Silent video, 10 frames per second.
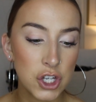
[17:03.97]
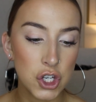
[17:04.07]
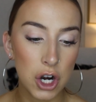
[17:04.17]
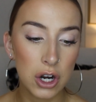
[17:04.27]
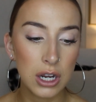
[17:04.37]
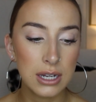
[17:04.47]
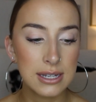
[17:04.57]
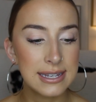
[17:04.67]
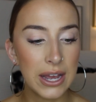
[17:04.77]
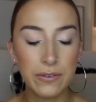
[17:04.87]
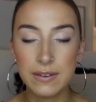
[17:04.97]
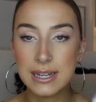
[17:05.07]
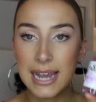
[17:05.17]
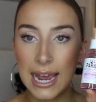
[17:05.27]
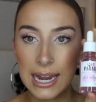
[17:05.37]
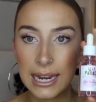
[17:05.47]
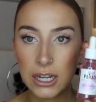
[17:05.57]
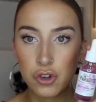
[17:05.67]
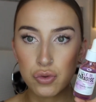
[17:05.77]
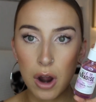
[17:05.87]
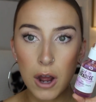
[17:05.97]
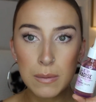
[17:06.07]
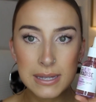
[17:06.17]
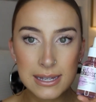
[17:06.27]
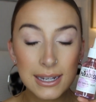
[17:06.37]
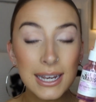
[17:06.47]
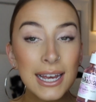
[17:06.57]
Dark Self Tanning Drops.